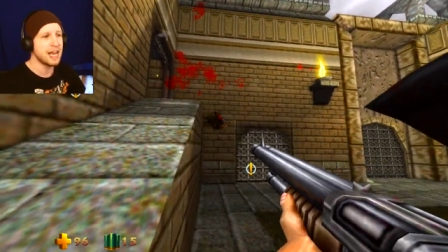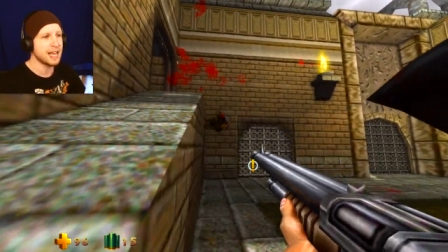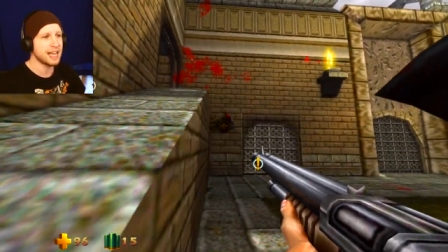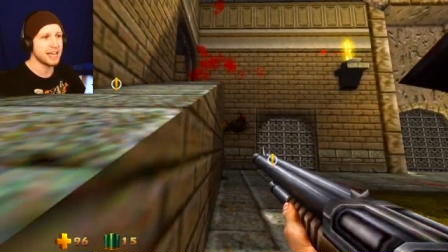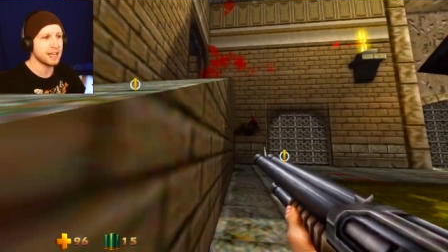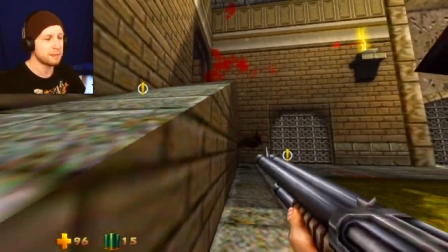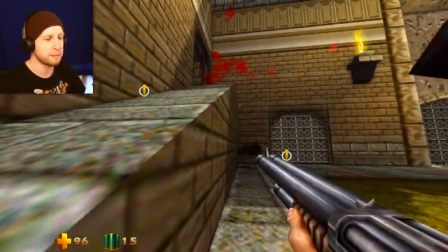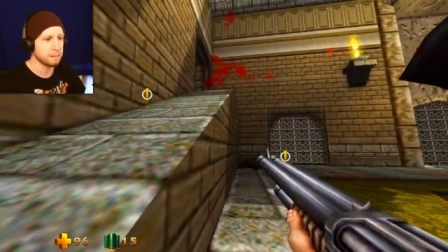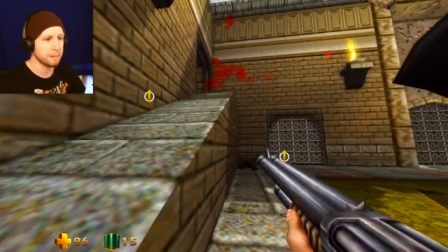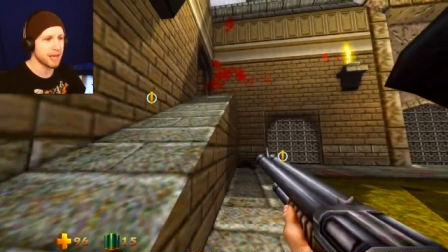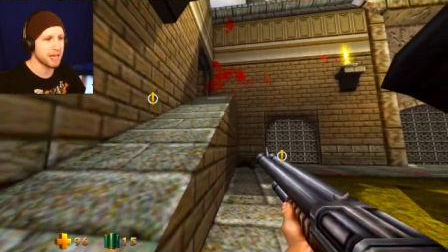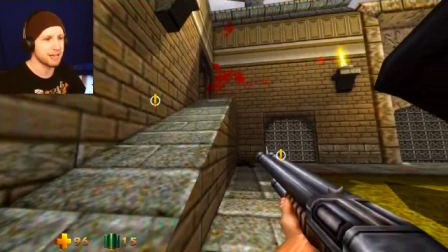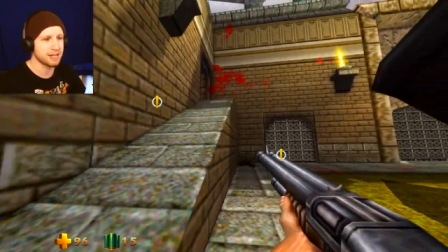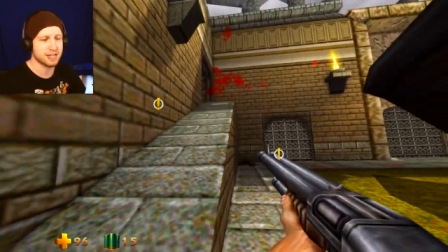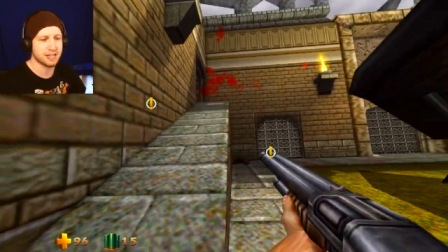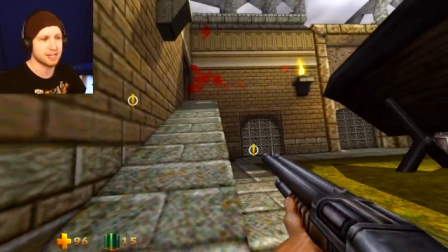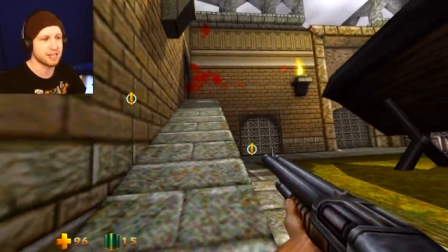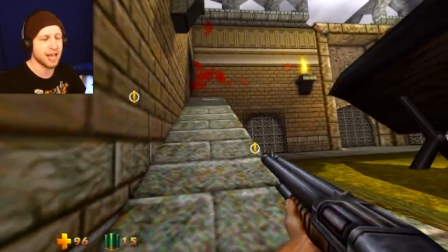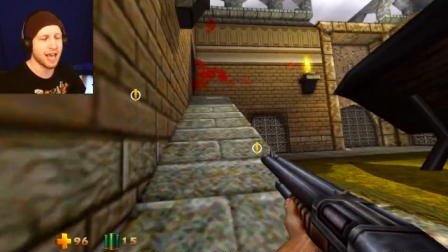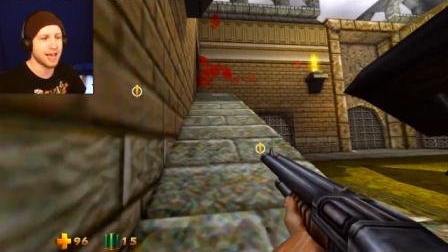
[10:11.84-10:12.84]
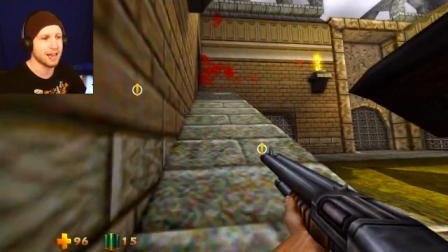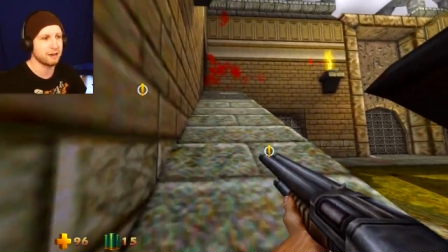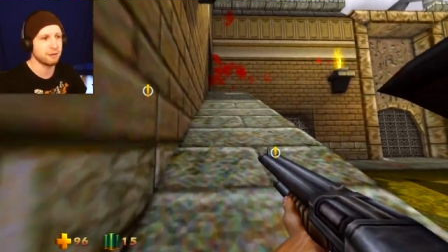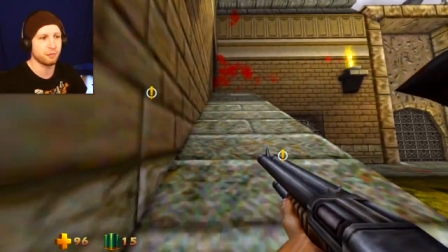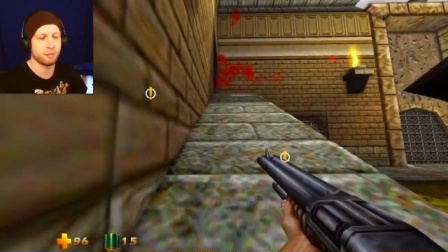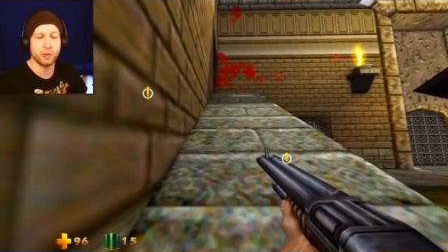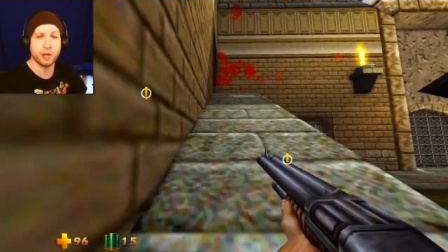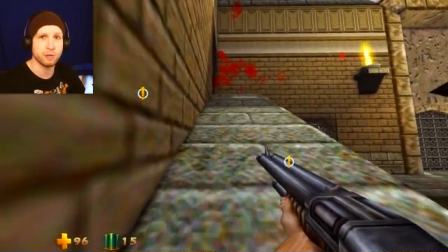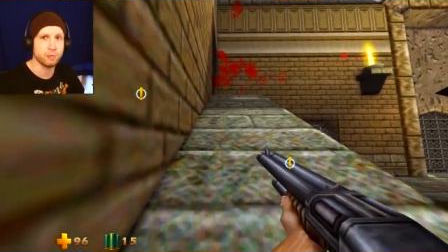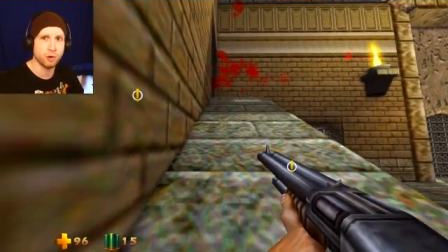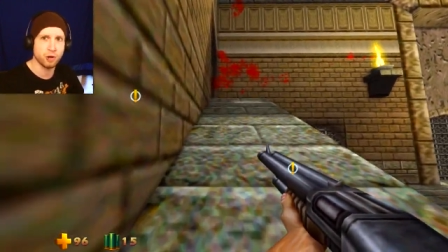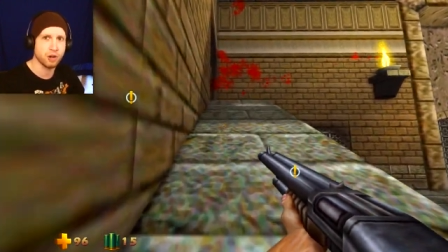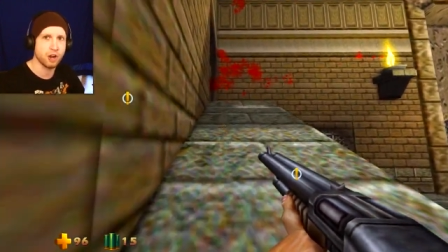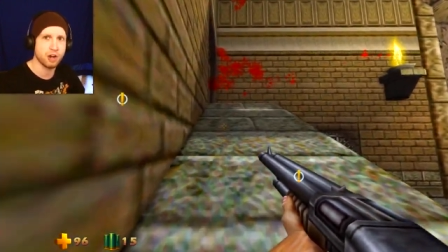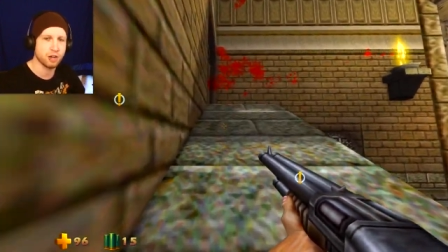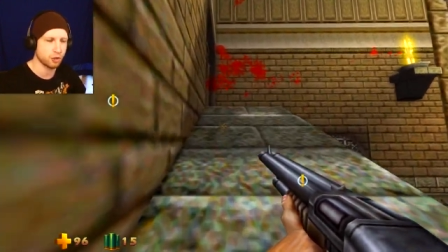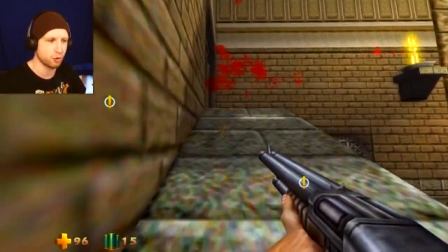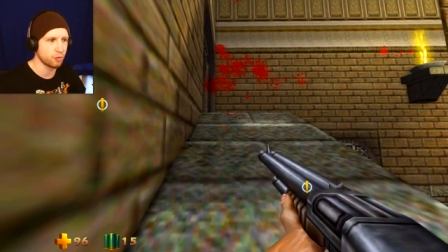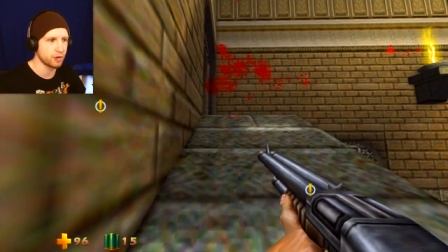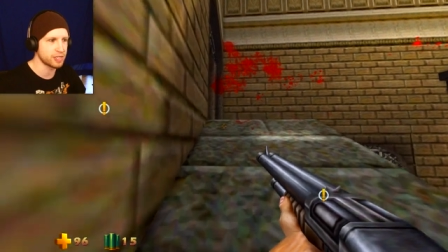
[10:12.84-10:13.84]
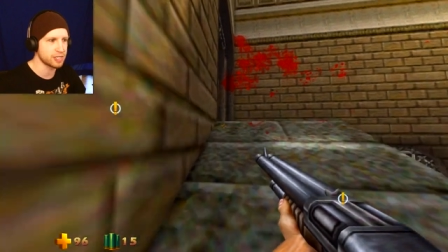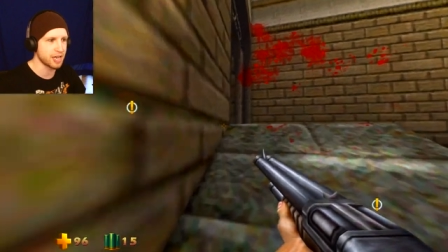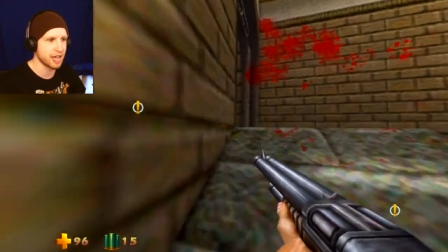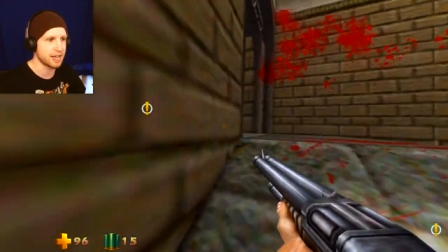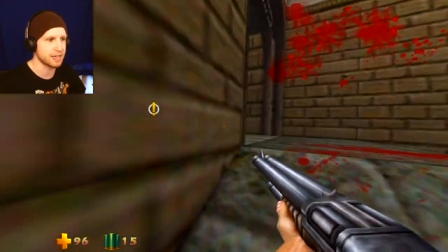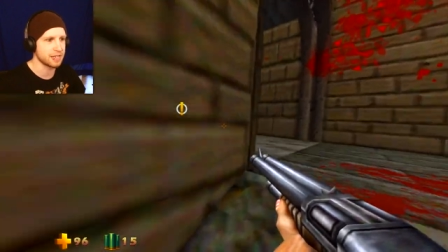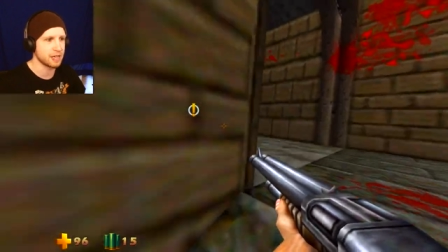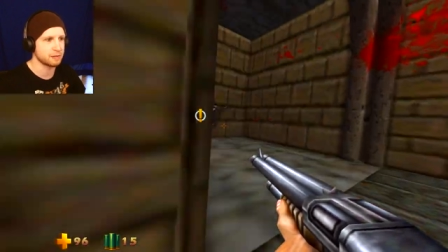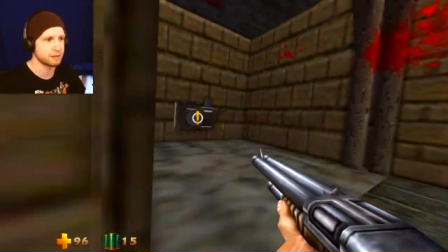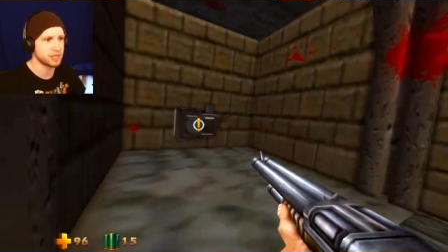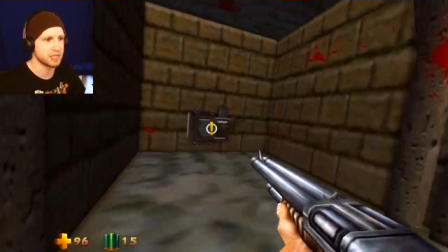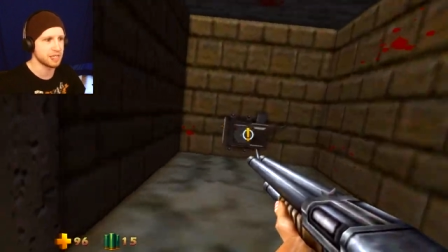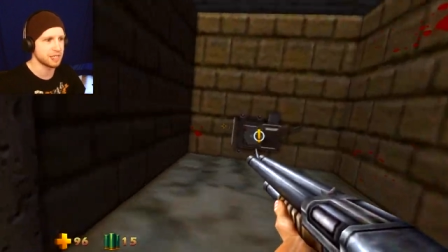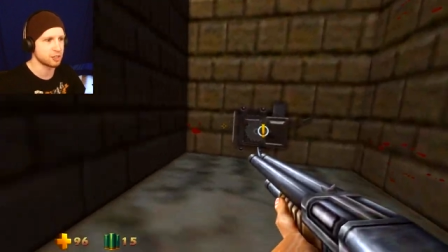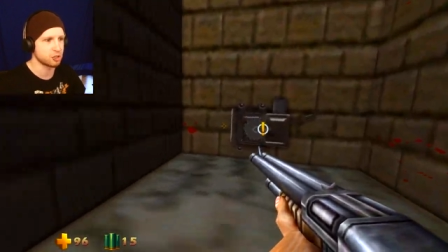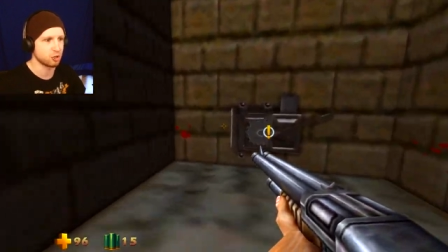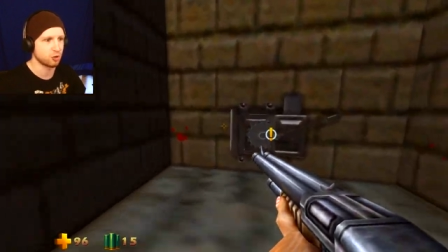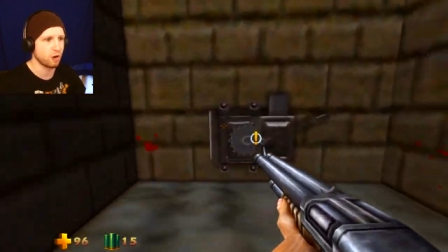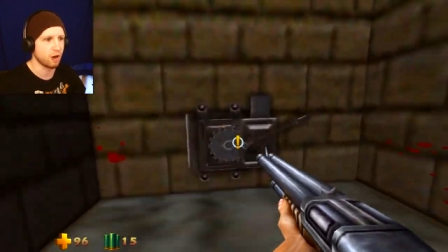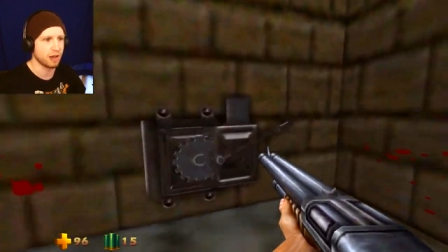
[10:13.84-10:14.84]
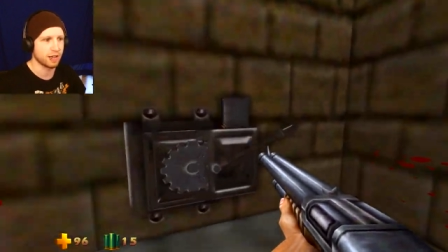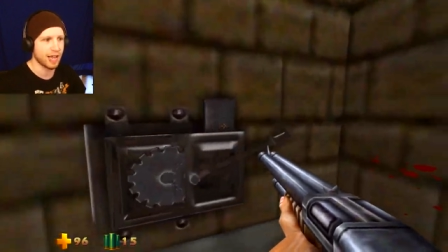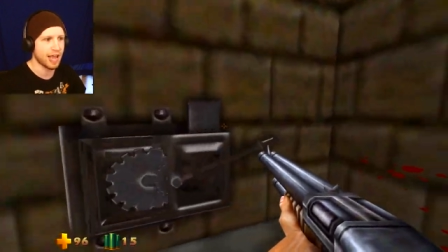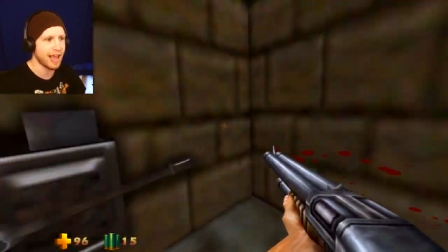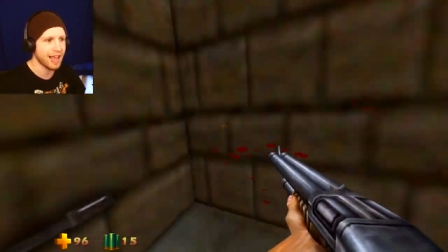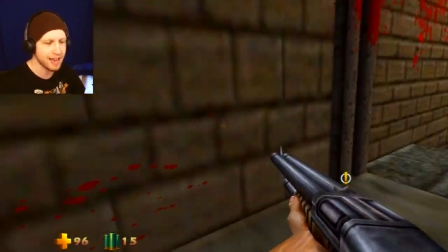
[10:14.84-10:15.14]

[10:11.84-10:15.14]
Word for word: it meant that we were not going to end up seeing Turok